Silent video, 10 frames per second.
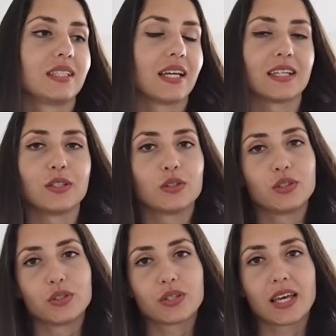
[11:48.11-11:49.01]
Yeah,
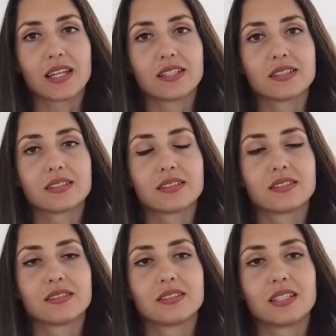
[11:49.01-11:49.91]
you can,
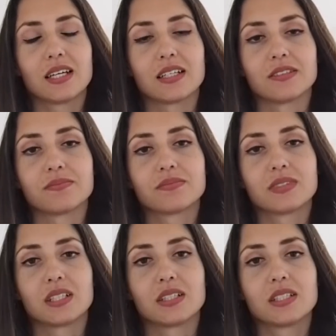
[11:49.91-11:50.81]
yeah,
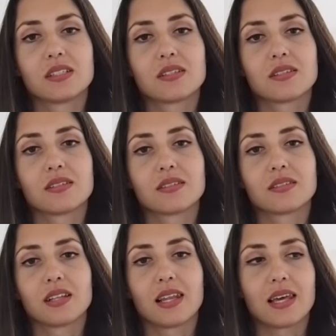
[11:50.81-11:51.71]
there is
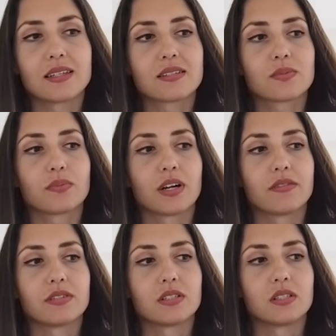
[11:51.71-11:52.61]
less
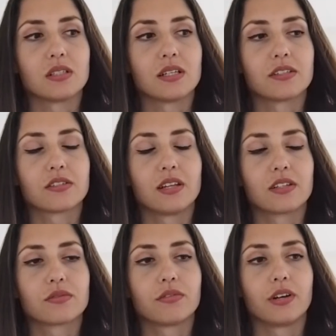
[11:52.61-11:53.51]
privacy, there's
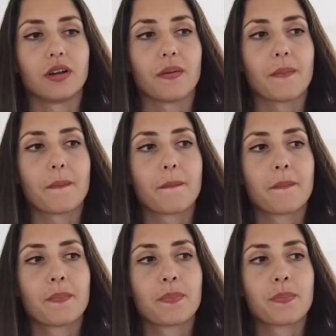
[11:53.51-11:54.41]
less freedom.
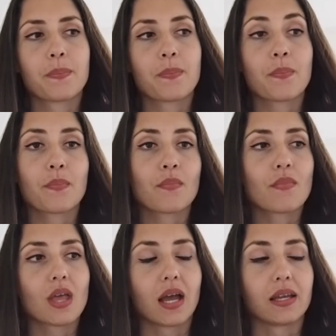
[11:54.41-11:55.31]

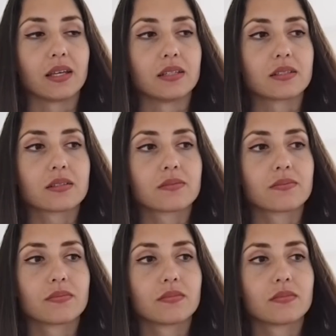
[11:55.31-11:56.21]
I guess
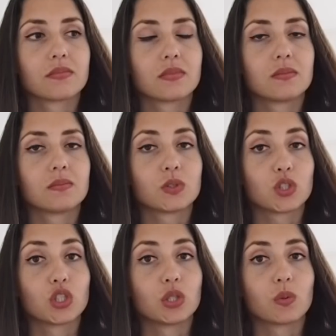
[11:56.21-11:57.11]
it's
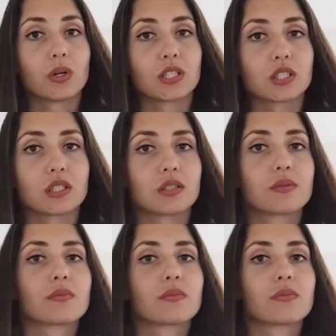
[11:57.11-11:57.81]
a good question.